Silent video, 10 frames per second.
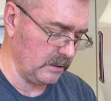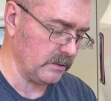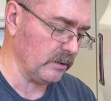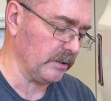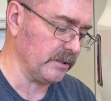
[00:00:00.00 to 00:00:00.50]

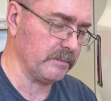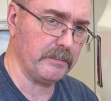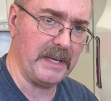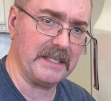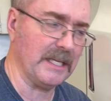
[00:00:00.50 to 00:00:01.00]
So just
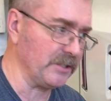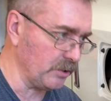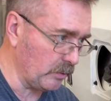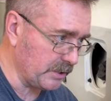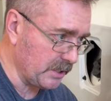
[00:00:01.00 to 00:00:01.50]
pay
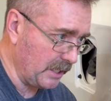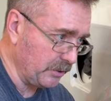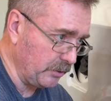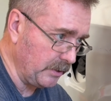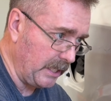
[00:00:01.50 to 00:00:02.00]
attention to which side you're
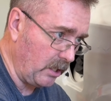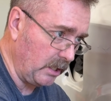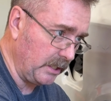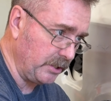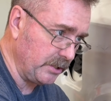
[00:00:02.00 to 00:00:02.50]
doing that
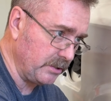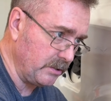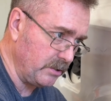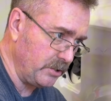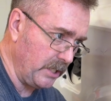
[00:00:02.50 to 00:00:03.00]
on, and you just
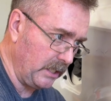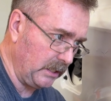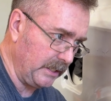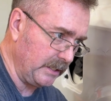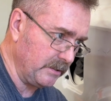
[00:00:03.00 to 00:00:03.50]

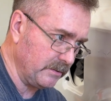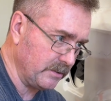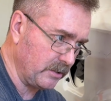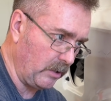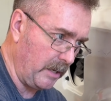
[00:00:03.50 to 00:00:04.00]
gently
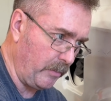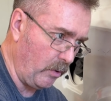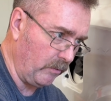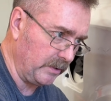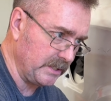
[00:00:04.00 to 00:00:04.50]
scrape
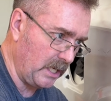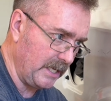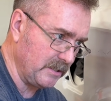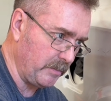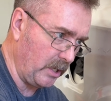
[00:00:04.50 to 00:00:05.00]
over these
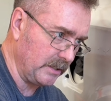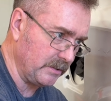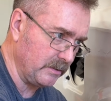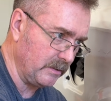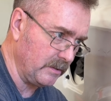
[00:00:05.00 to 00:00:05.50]
high
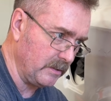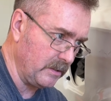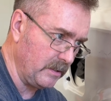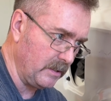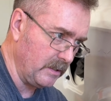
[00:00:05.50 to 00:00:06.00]
spots.
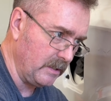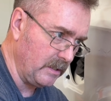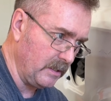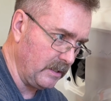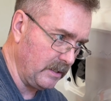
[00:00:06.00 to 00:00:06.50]

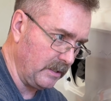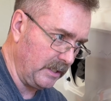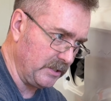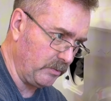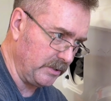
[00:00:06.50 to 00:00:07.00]

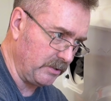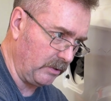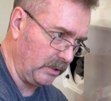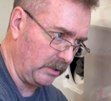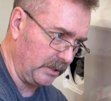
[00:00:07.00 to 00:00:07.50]
These ones are
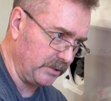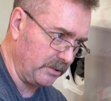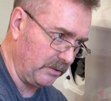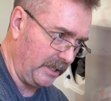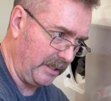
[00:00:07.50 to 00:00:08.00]
a little
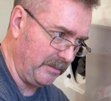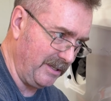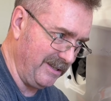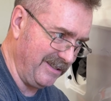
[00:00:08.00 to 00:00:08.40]
extreme.